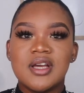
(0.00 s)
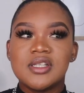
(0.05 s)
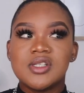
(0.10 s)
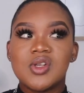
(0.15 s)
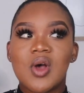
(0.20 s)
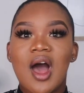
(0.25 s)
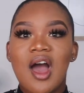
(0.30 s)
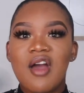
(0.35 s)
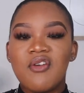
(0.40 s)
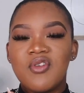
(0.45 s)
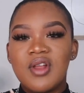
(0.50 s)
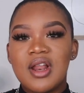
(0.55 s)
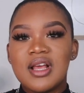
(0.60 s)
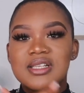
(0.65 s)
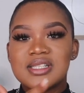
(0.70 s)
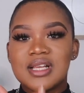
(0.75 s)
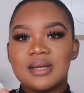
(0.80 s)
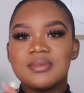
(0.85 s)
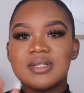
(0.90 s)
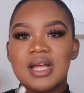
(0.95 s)
So I feel like
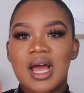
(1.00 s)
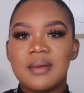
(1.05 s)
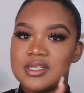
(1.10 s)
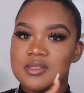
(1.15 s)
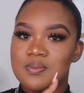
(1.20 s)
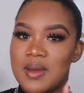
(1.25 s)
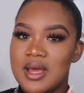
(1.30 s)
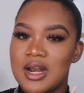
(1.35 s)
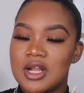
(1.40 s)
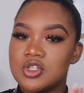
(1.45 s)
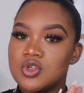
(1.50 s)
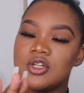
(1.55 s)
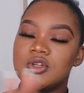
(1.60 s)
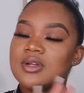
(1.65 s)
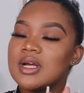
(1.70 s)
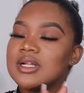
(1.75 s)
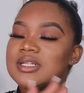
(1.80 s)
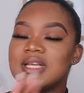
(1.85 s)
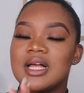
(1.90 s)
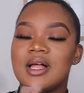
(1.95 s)
sometimes it's better to
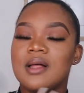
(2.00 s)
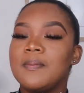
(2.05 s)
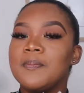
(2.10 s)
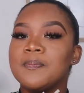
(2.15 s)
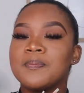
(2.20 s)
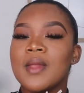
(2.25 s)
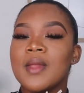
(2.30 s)
not tell